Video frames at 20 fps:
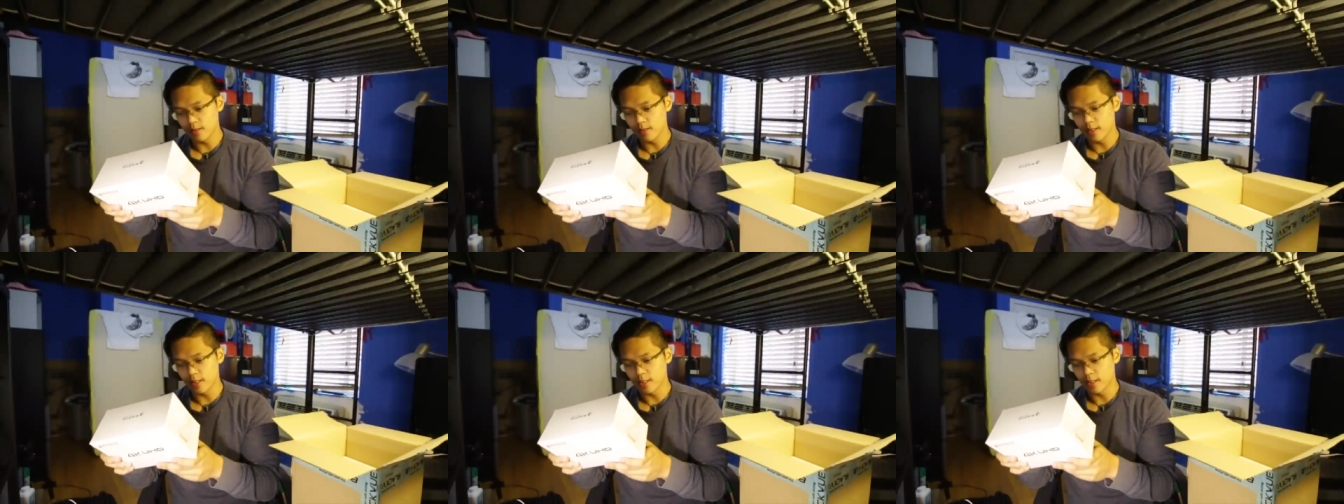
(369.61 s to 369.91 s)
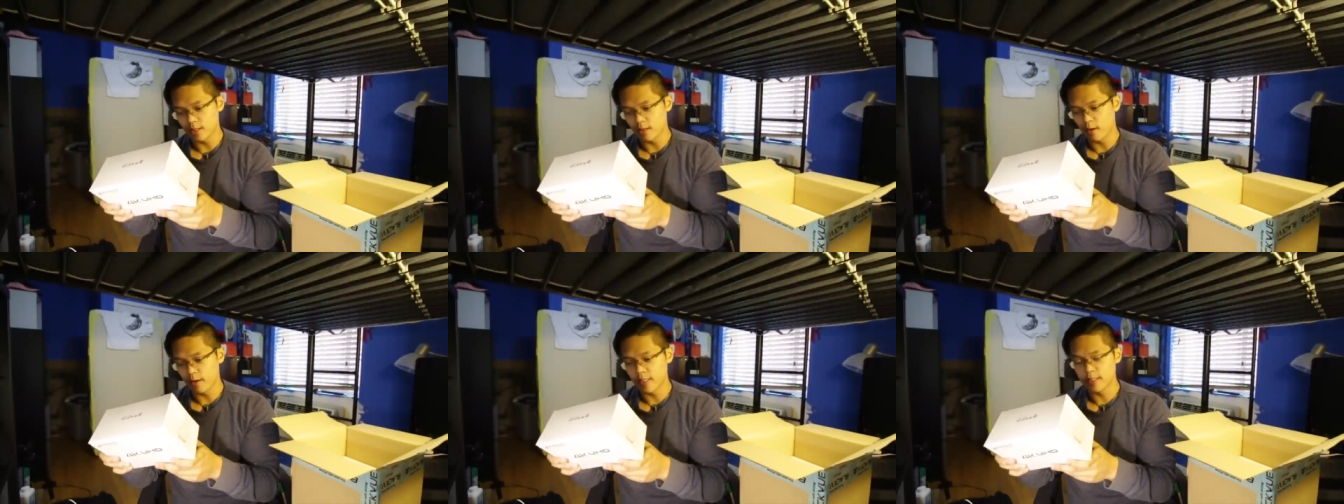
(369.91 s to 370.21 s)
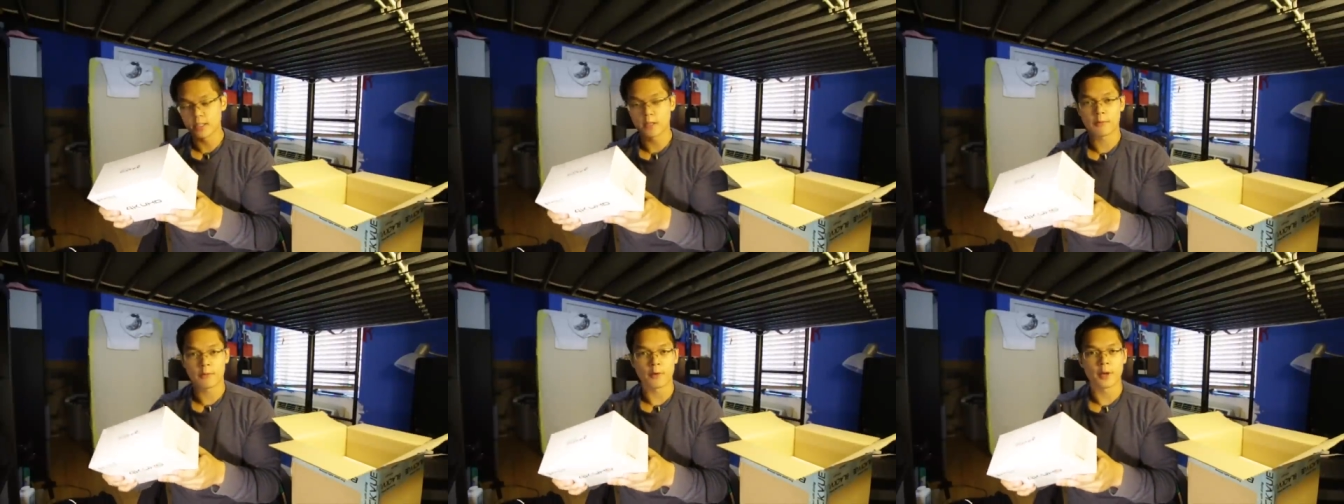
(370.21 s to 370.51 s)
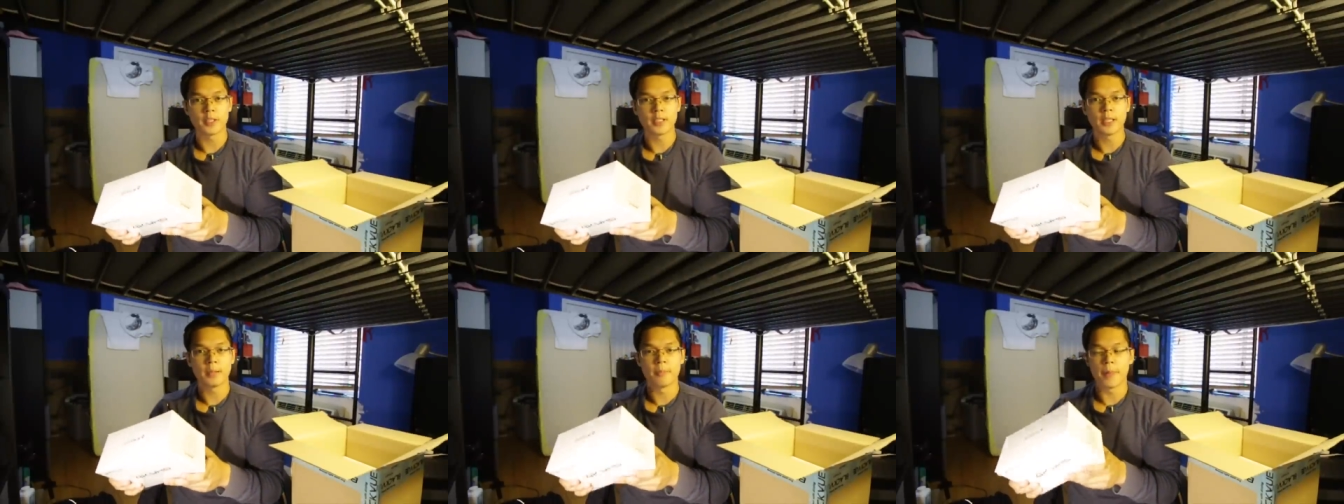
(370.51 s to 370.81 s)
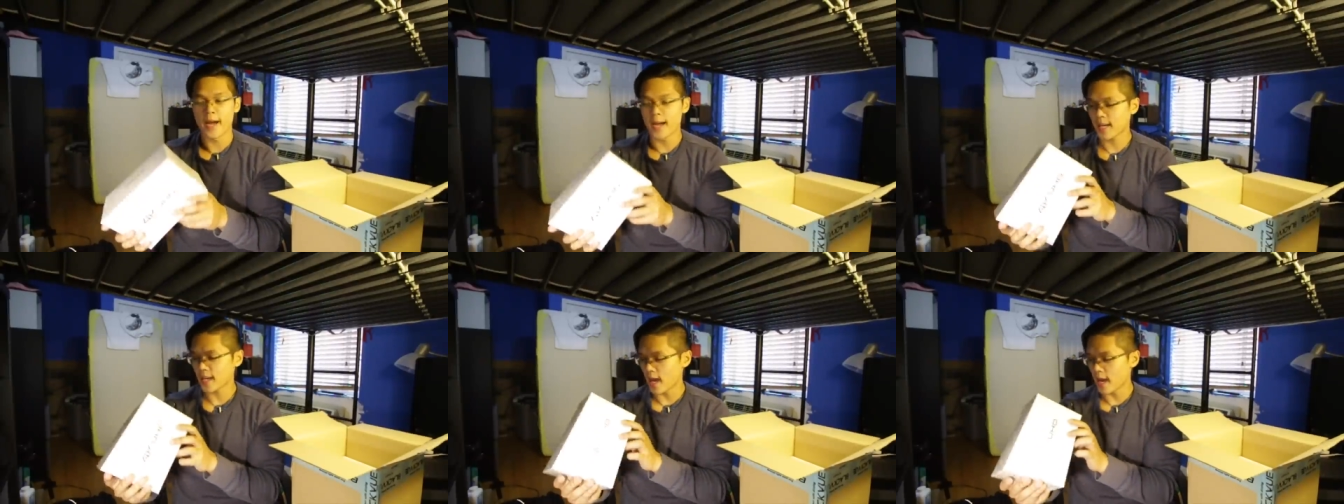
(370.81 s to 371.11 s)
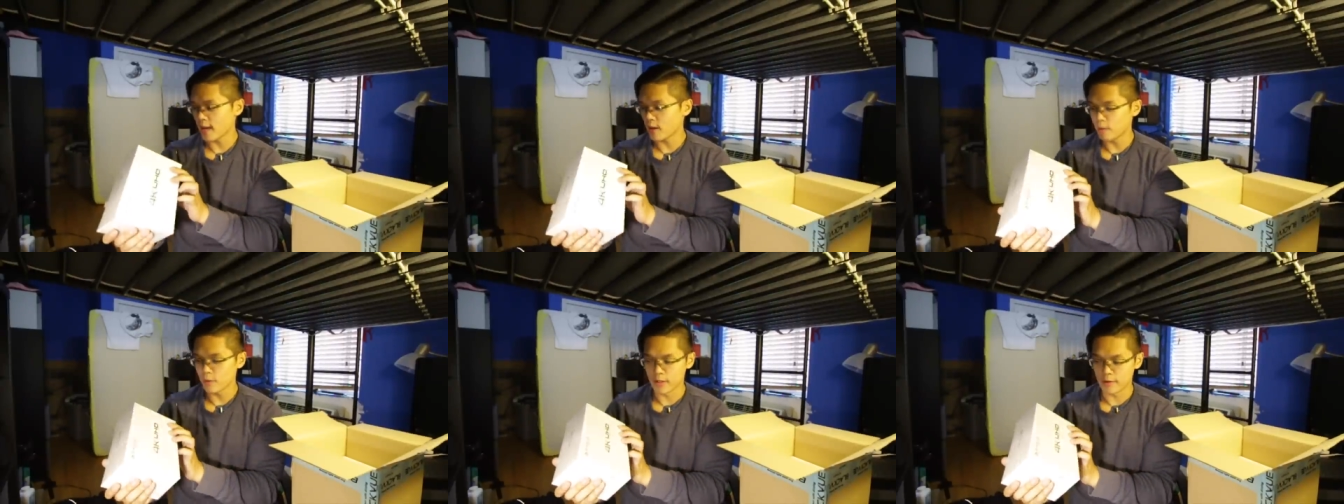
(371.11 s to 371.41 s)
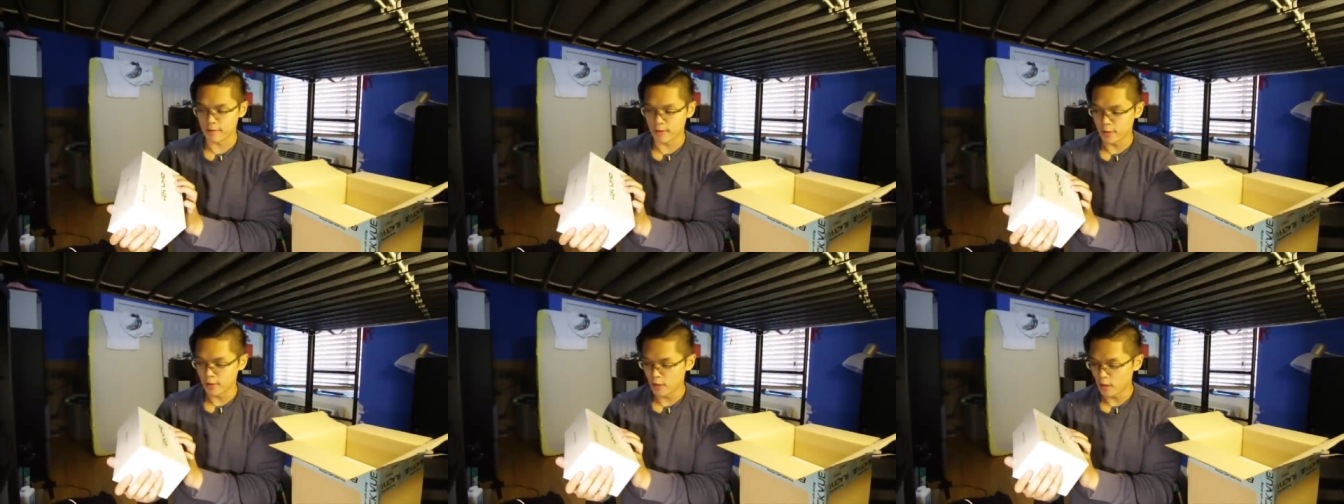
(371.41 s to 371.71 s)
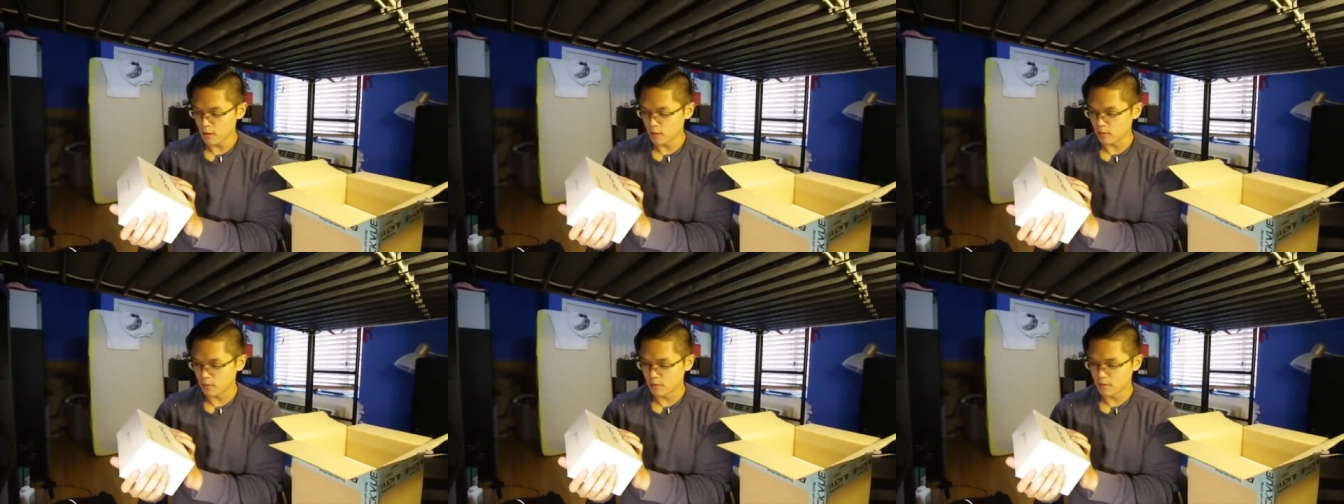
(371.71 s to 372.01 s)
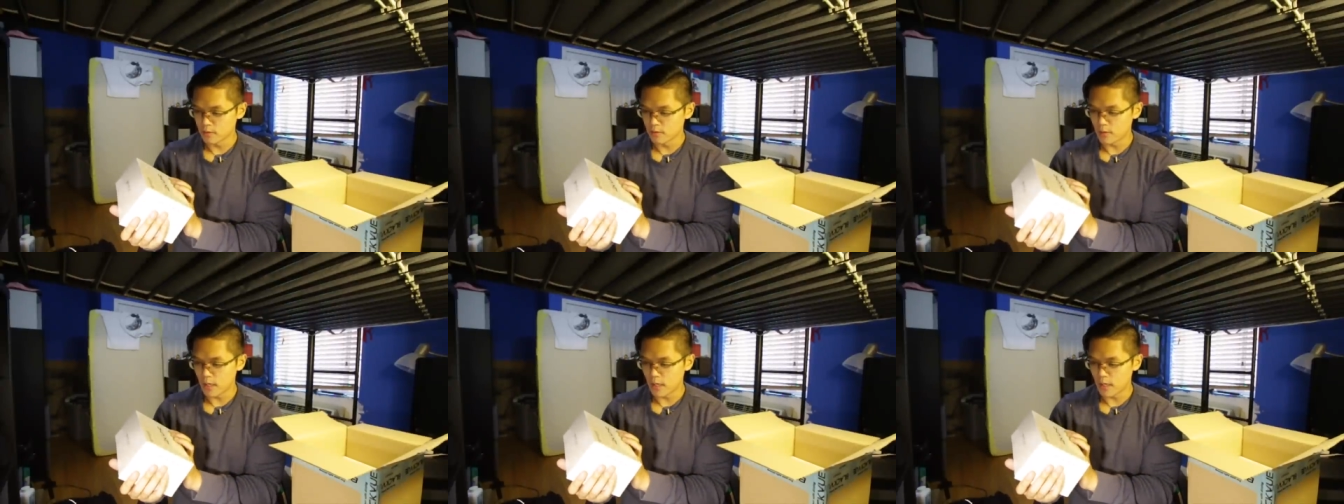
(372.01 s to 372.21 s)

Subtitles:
Is it front and back? I don't even know.